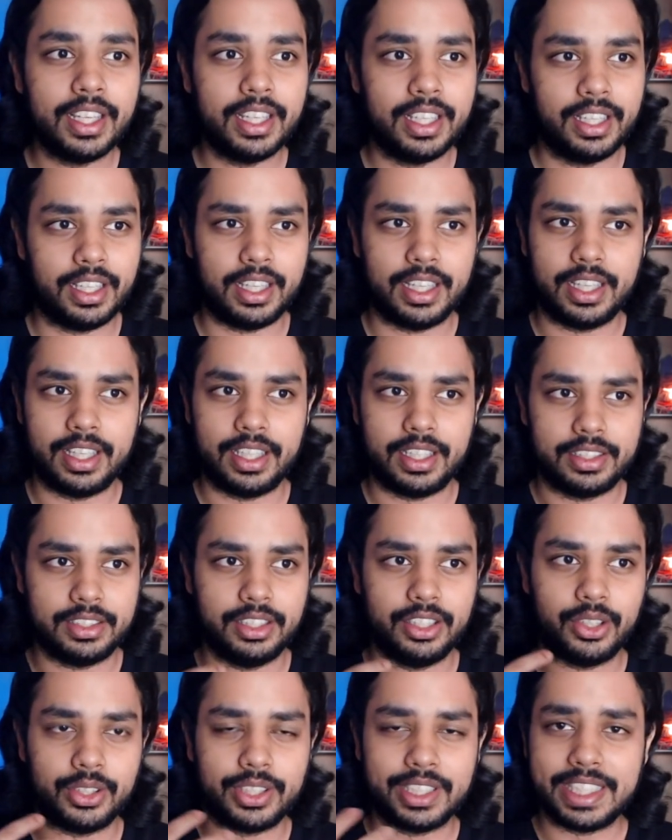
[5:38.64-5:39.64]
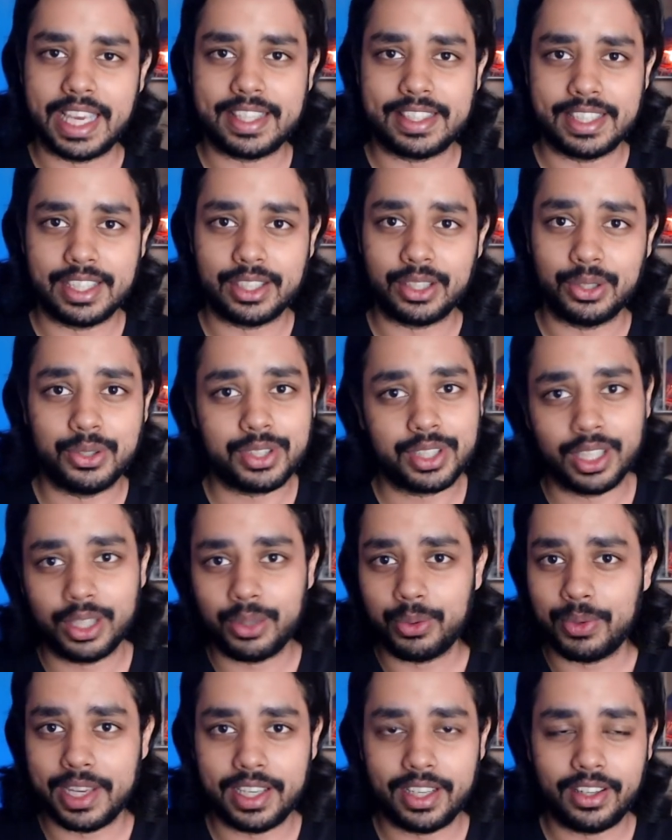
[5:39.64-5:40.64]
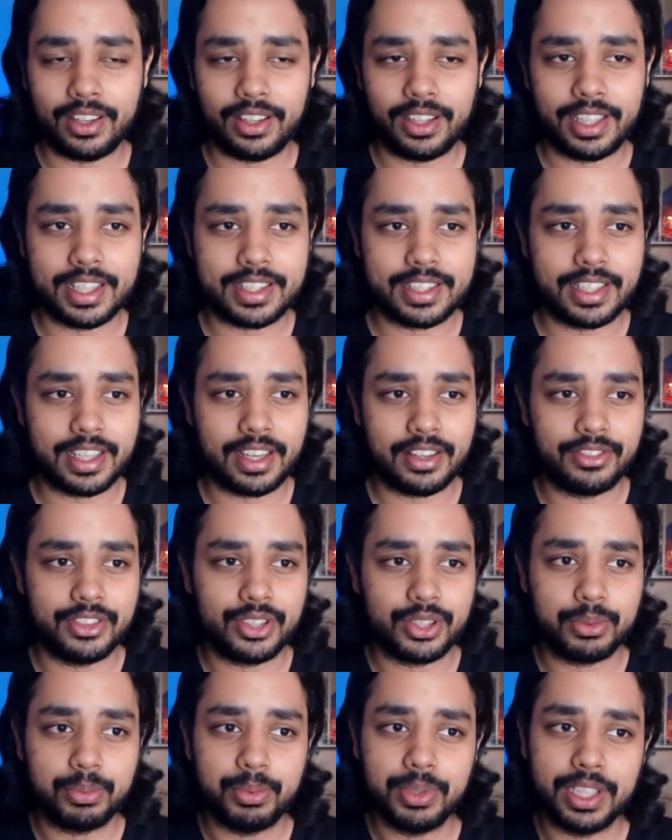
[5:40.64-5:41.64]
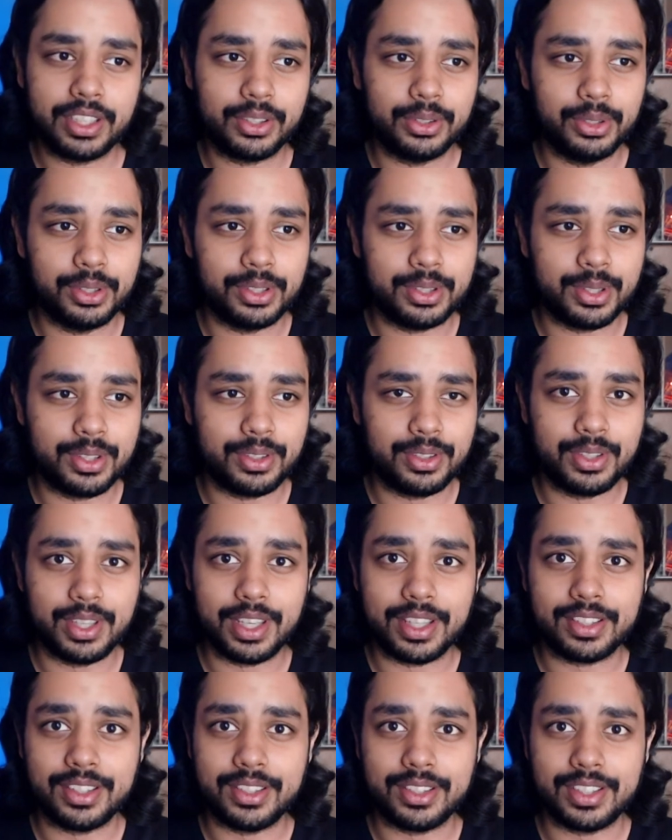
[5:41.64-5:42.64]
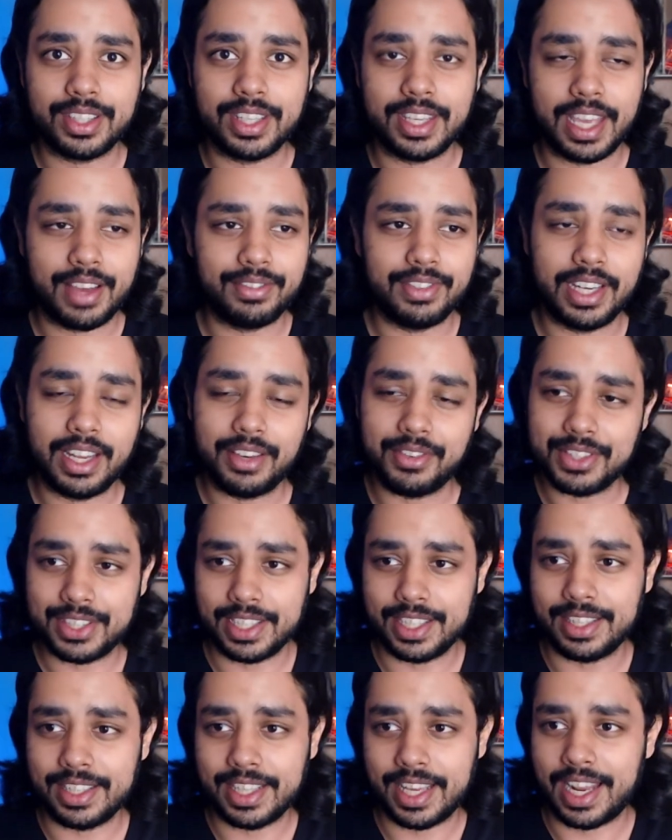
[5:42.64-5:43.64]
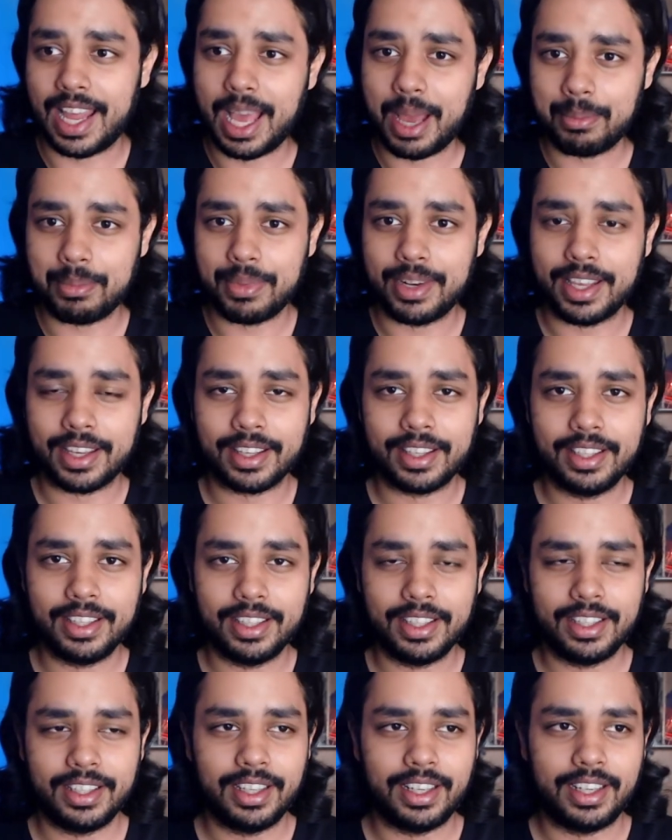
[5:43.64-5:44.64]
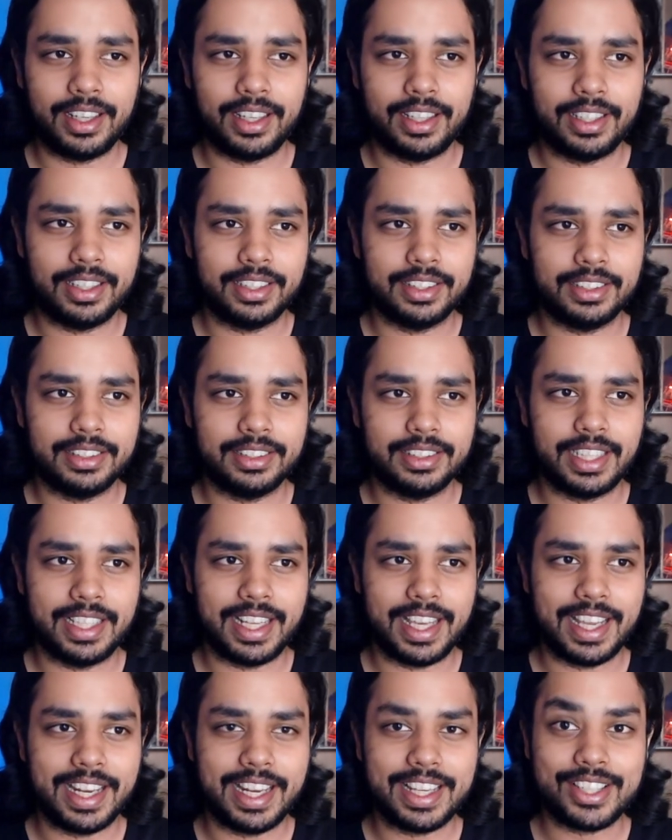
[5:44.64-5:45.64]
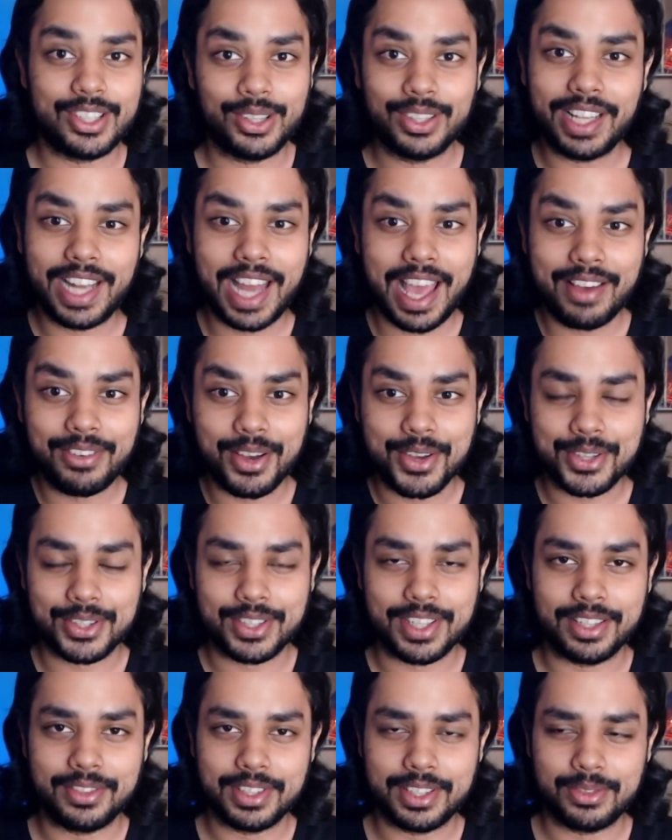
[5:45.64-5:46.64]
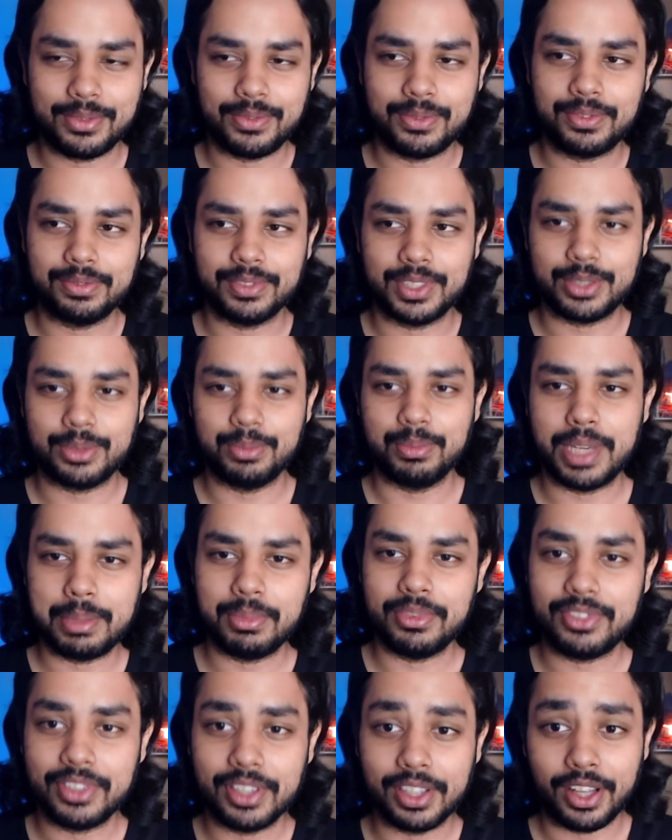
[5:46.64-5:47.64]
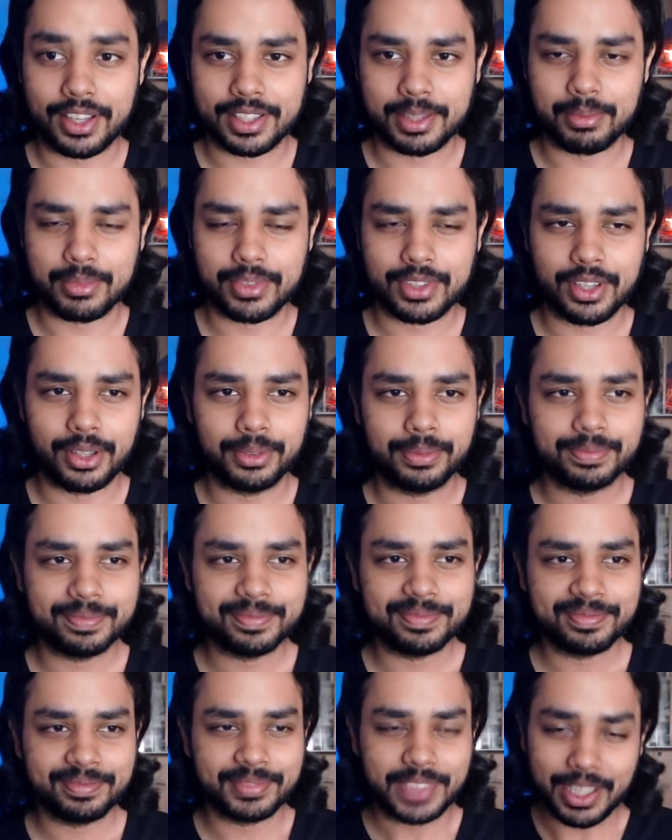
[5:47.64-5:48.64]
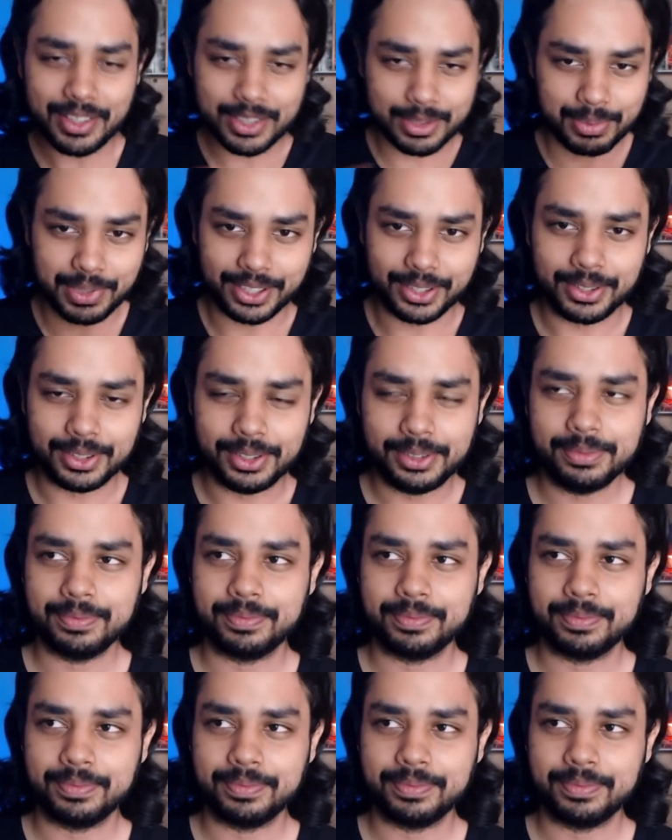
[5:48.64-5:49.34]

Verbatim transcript: uh, you know, guessing who's gonna win and all that stuff, which is pretty cool to thing to see. I've never seen that happening uh, in a, in a show that I've hosted, which which made me feel awesome. So that was pretty cool.